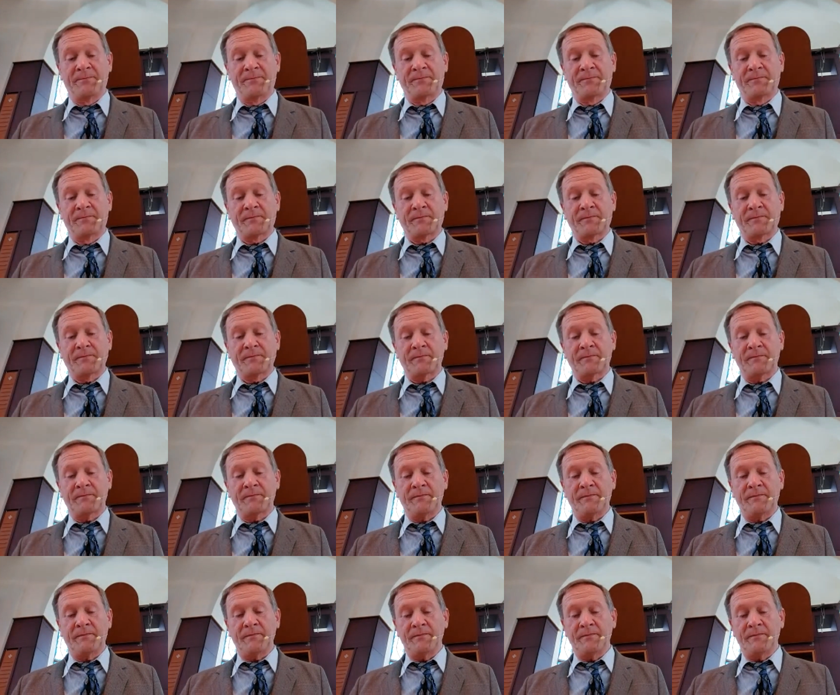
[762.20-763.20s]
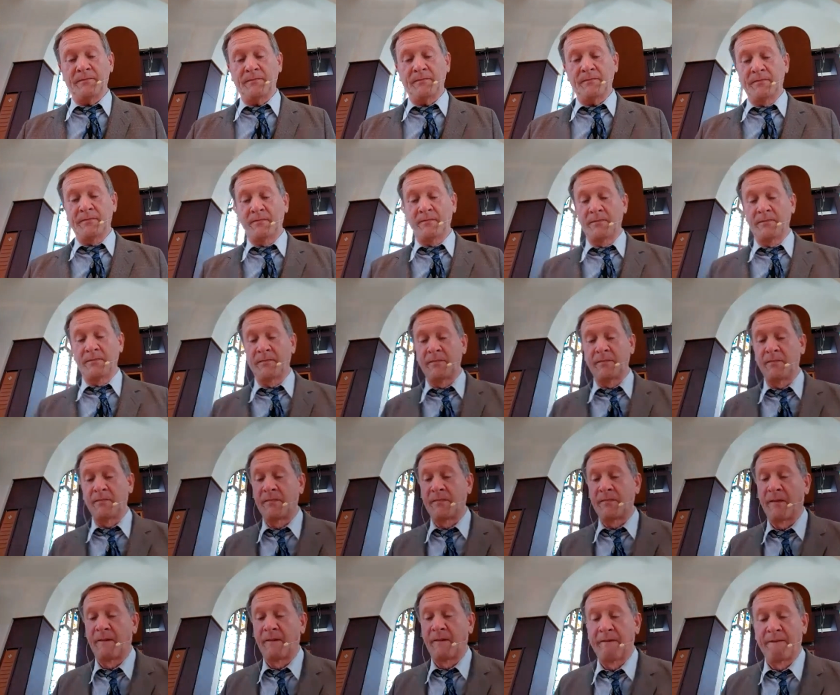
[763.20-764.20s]

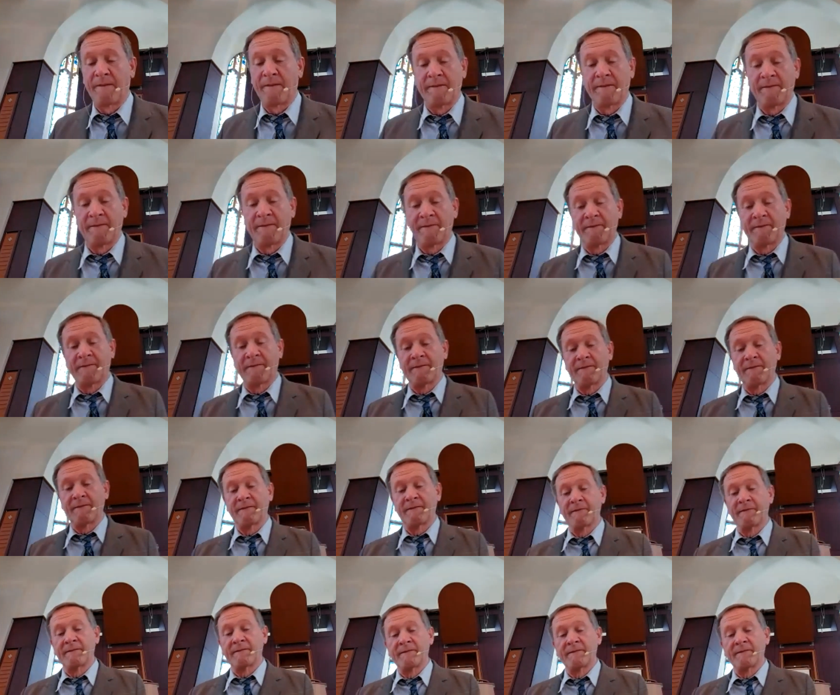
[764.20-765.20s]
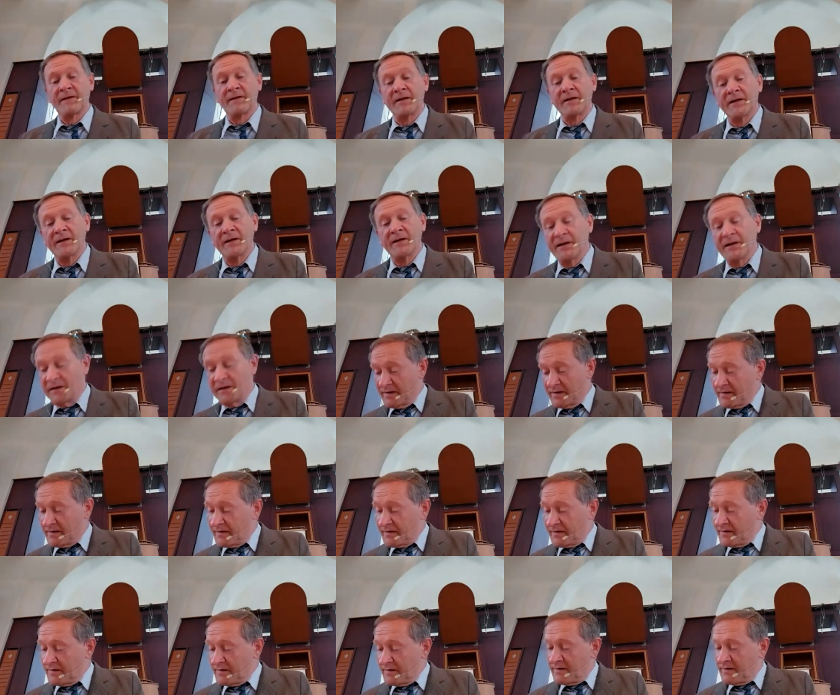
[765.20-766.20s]

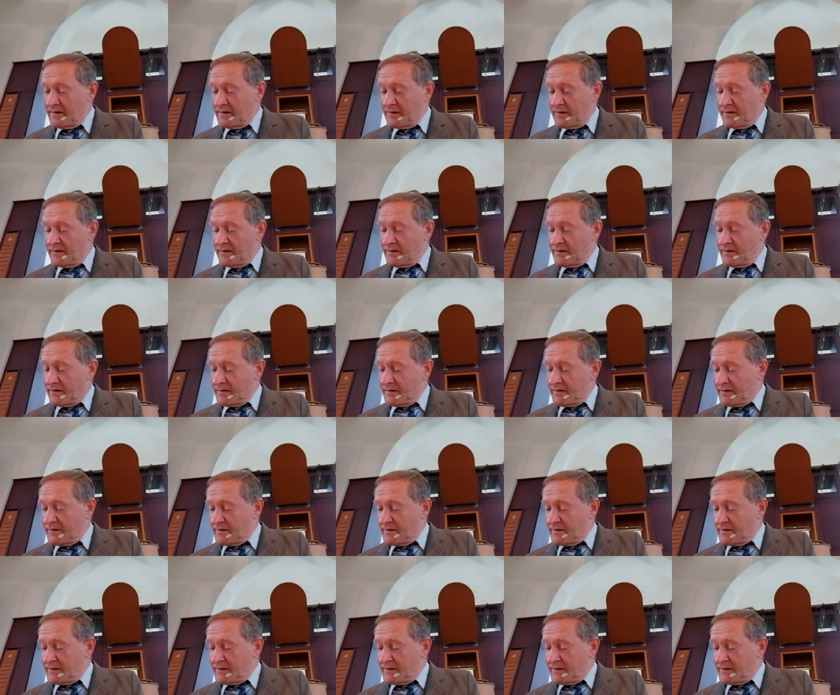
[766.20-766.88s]
No one is speaking in this clip.